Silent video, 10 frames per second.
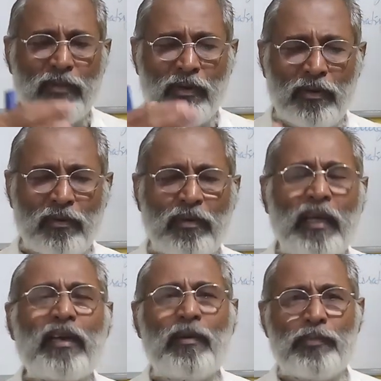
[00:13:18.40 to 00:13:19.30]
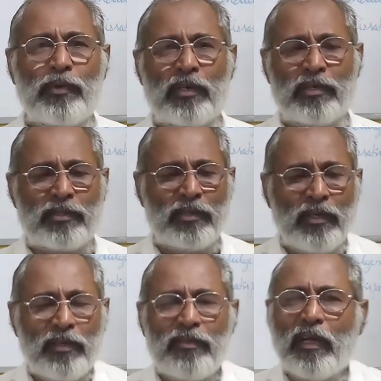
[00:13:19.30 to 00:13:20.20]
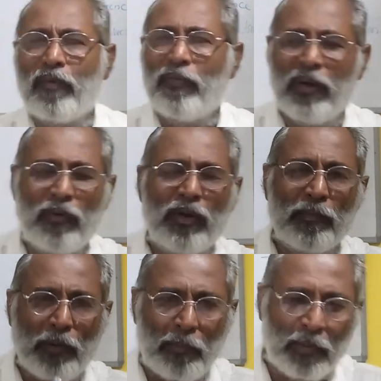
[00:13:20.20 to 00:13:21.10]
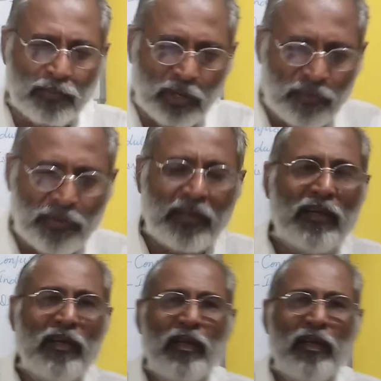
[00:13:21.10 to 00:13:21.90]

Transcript: you know, like computers. They are very good in problem solving,